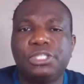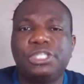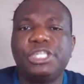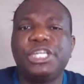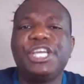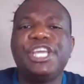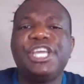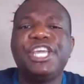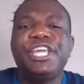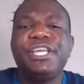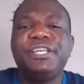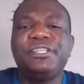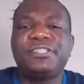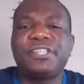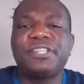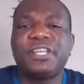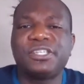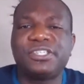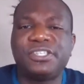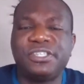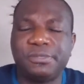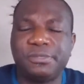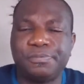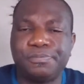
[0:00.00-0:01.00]

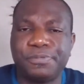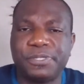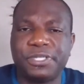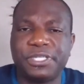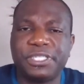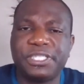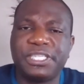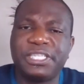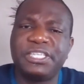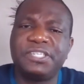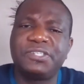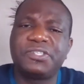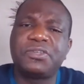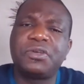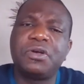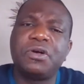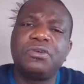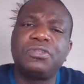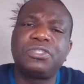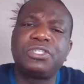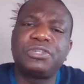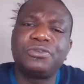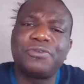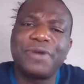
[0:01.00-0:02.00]
Jesus the person is
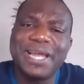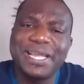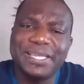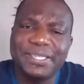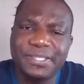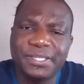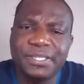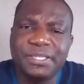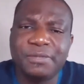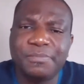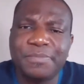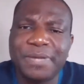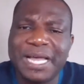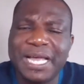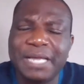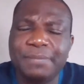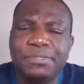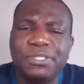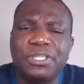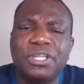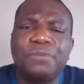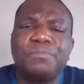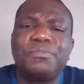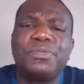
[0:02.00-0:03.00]
called Christ in the
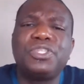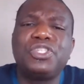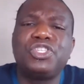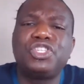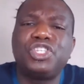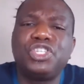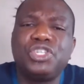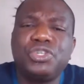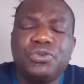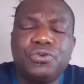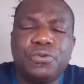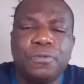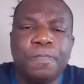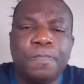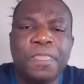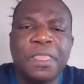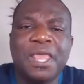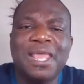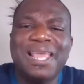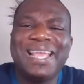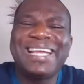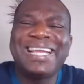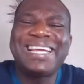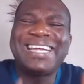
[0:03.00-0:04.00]
Bible. Number two,
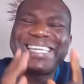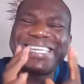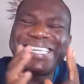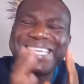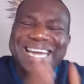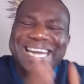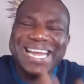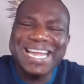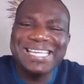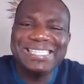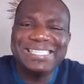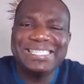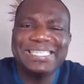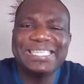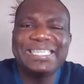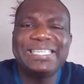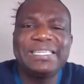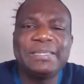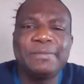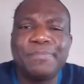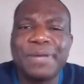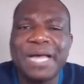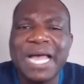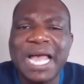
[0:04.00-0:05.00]
Christ
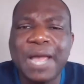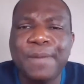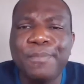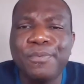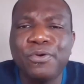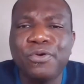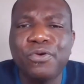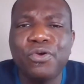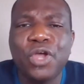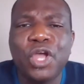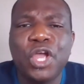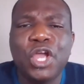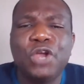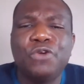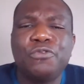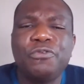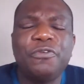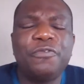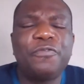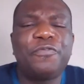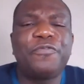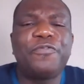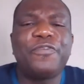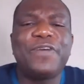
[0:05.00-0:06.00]
in the Bible
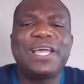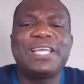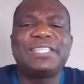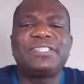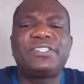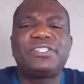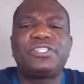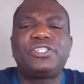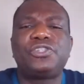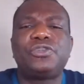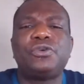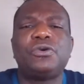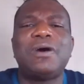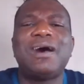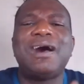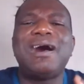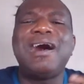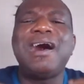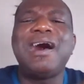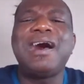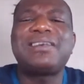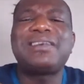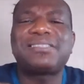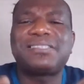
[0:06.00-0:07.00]
refers to
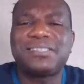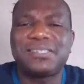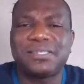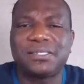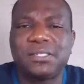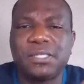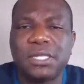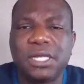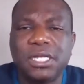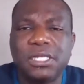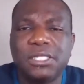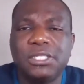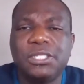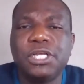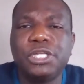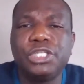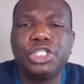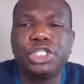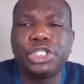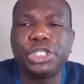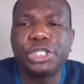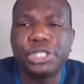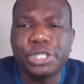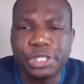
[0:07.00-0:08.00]
us,
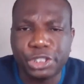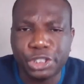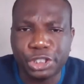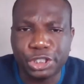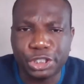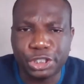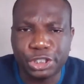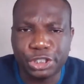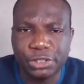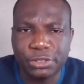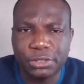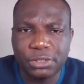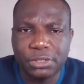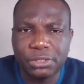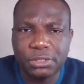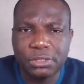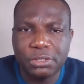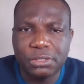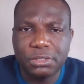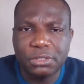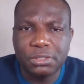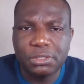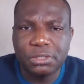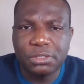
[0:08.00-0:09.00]
the church.
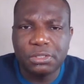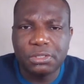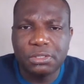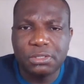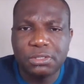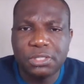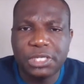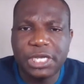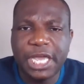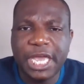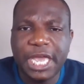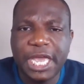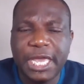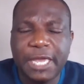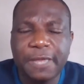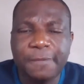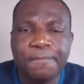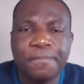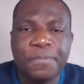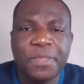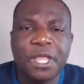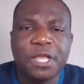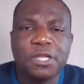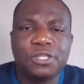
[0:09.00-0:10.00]
Okay?
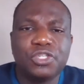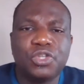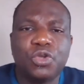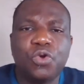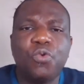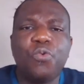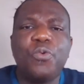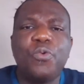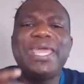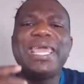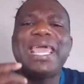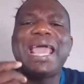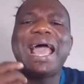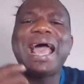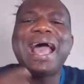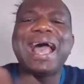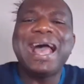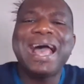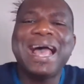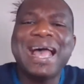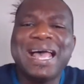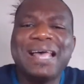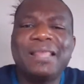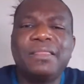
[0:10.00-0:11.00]
So we
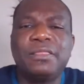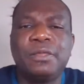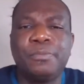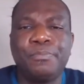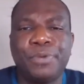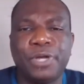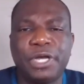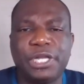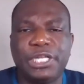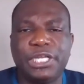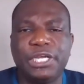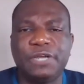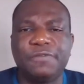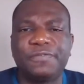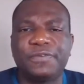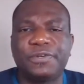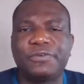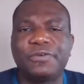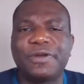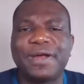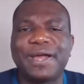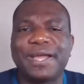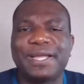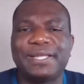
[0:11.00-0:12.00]
are the body of
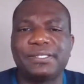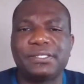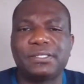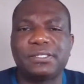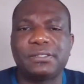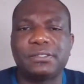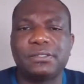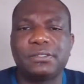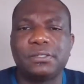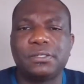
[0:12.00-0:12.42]
Christ.